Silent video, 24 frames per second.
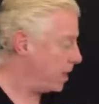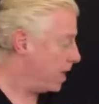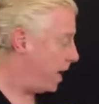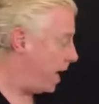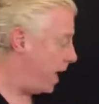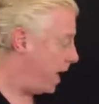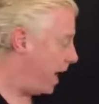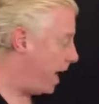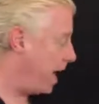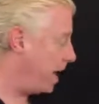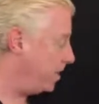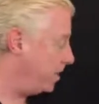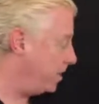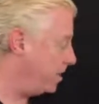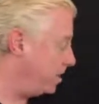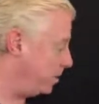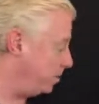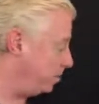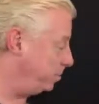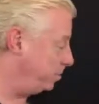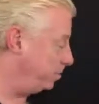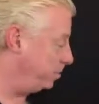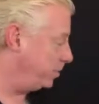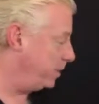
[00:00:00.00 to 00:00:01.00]
And,
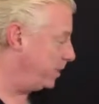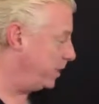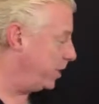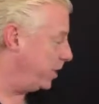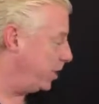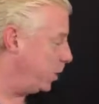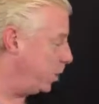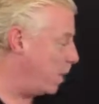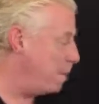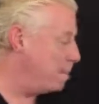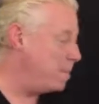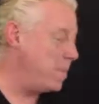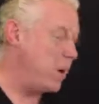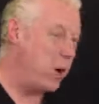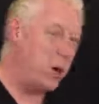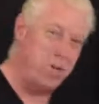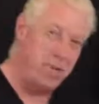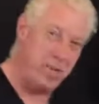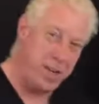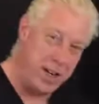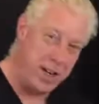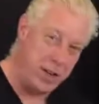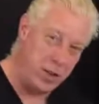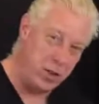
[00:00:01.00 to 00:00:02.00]

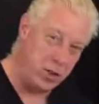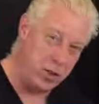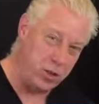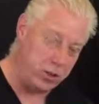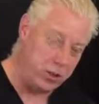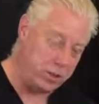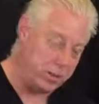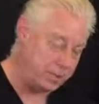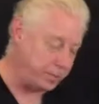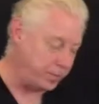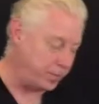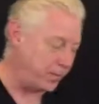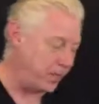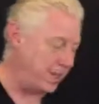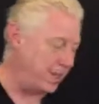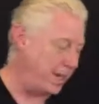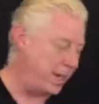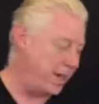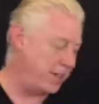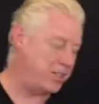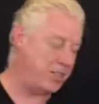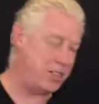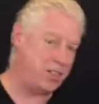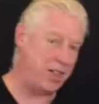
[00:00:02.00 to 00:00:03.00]
motivational,
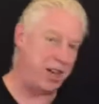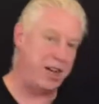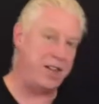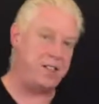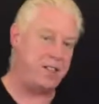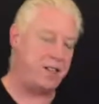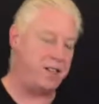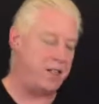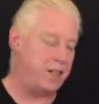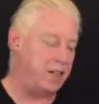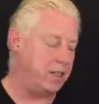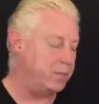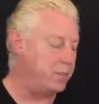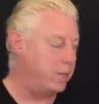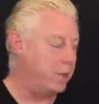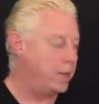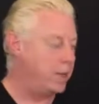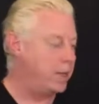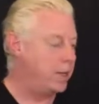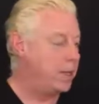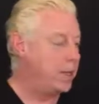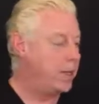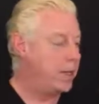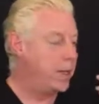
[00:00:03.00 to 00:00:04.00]
exciting.
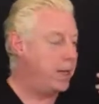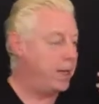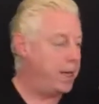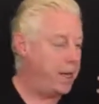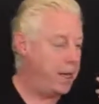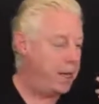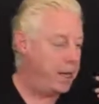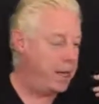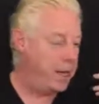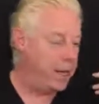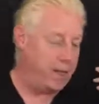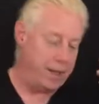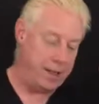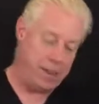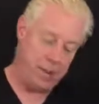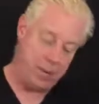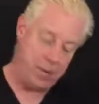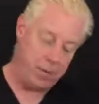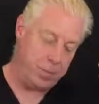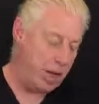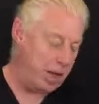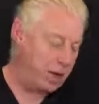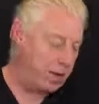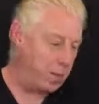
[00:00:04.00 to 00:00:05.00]

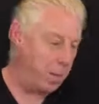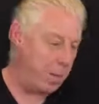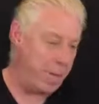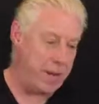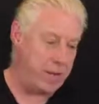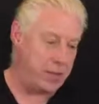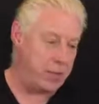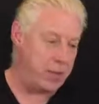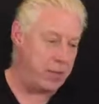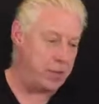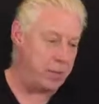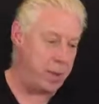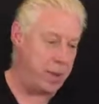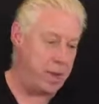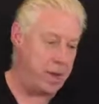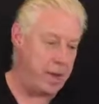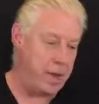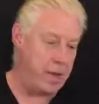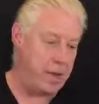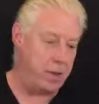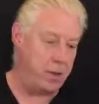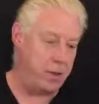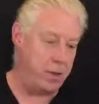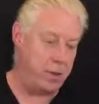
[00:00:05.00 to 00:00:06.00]
It amazes
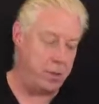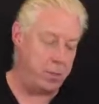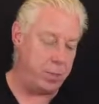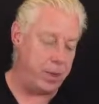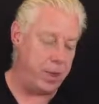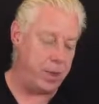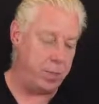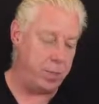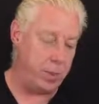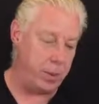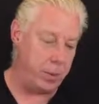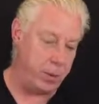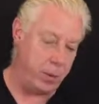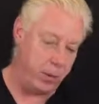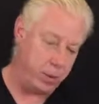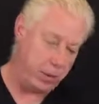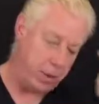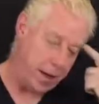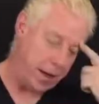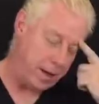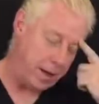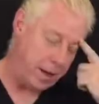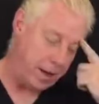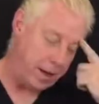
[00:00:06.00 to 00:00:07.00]
me that
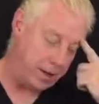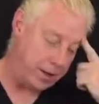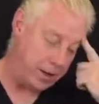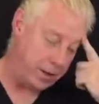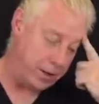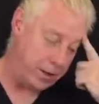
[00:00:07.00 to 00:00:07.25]
people don't